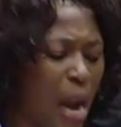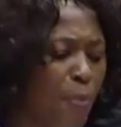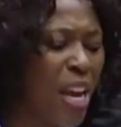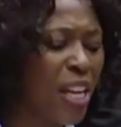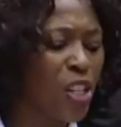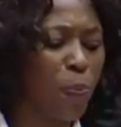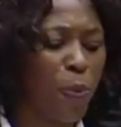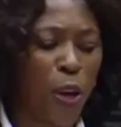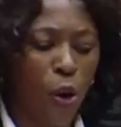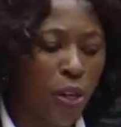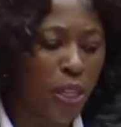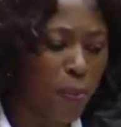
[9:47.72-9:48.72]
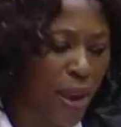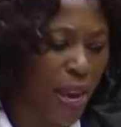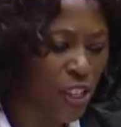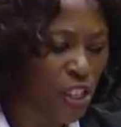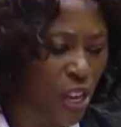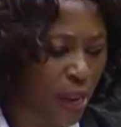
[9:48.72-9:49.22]
damaged beyond
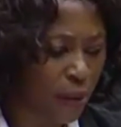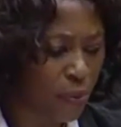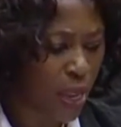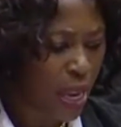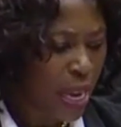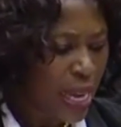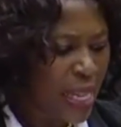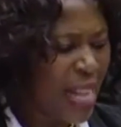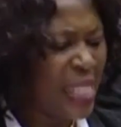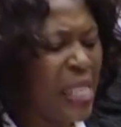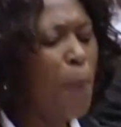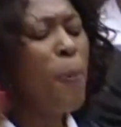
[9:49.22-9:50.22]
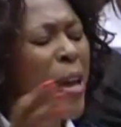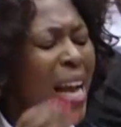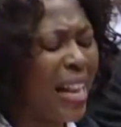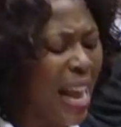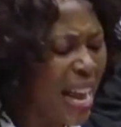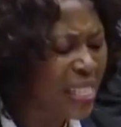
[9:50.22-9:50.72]
measure. The
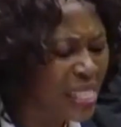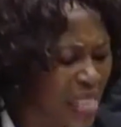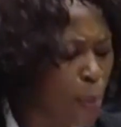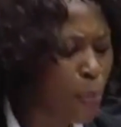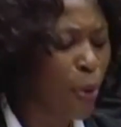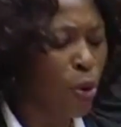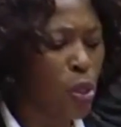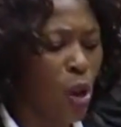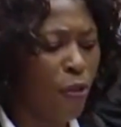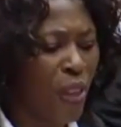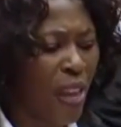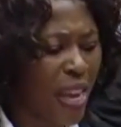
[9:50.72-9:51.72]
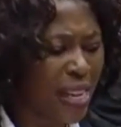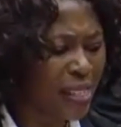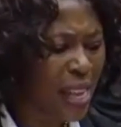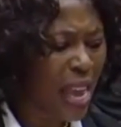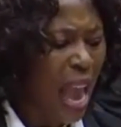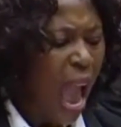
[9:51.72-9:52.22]
typical examples of
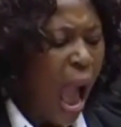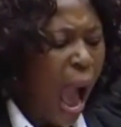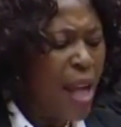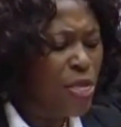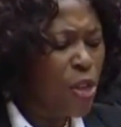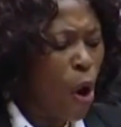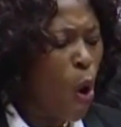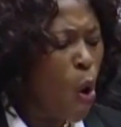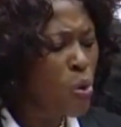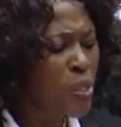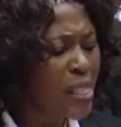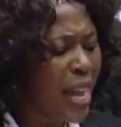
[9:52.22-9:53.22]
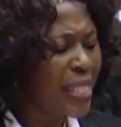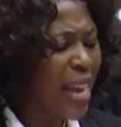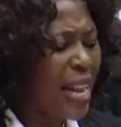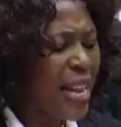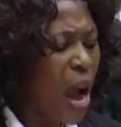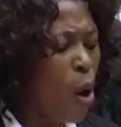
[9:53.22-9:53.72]
these are those that
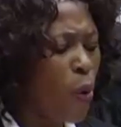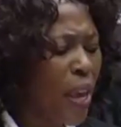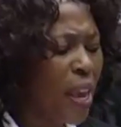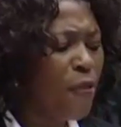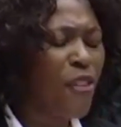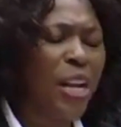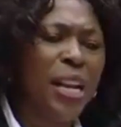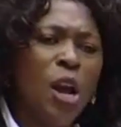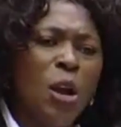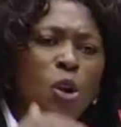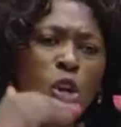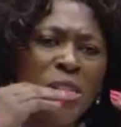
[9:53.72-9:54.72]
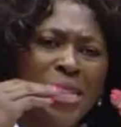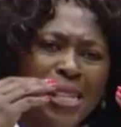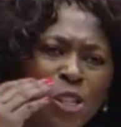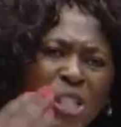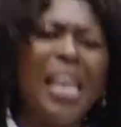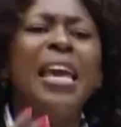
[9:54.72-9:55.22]
are now even
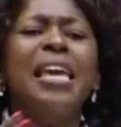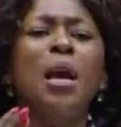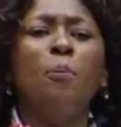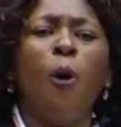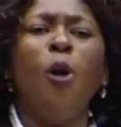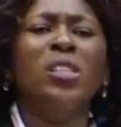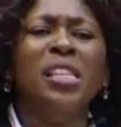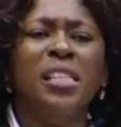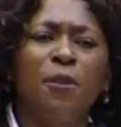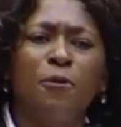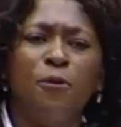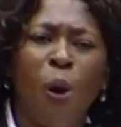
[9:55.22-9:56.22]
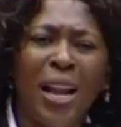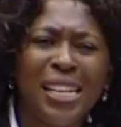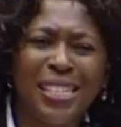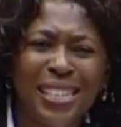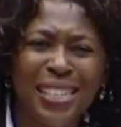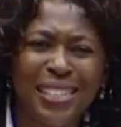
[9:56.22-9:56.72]
seeing positive
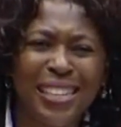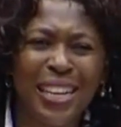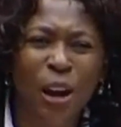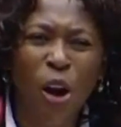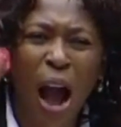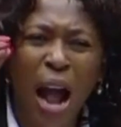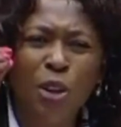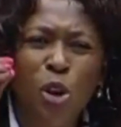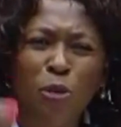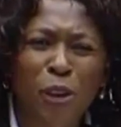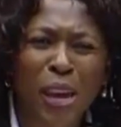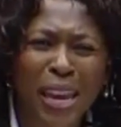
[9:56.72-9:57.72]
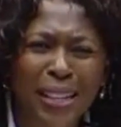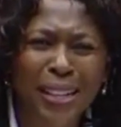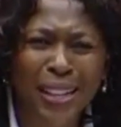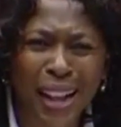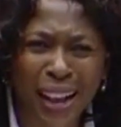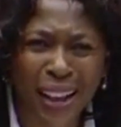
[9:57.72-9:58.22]
qualities in Adolf
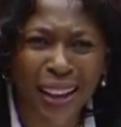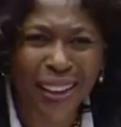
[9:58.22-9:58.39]
Hitler.